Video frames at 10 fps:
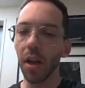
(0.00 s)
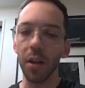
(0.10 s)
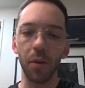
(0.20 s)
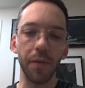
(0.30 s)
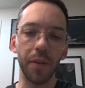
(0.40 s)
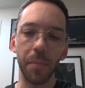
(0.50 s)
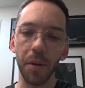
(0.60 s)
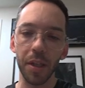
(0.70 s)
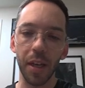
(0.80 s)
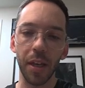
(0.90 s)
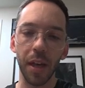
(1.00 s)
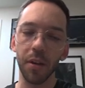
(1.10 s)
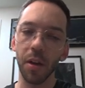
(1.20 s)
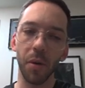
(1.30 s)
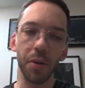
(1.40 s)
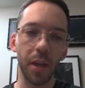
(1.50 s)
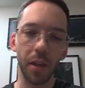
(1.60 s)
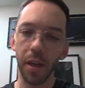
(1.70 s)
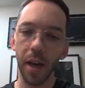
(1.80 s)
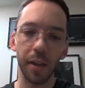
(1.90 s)
You'll lift that bit of skin out. You won't
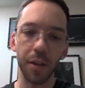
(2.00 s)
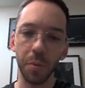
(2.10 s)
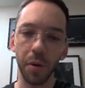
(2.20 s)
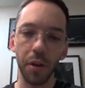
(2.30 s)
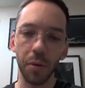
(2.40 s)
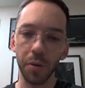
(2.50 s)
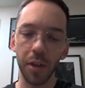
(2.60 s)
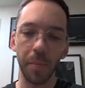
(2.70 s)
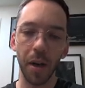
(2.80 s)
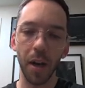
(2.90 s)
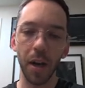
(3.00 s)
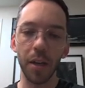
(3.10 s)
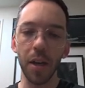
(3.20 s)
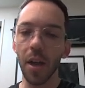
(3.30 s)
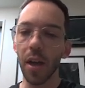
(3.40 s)
take the cartilage with you. It'll stay behind.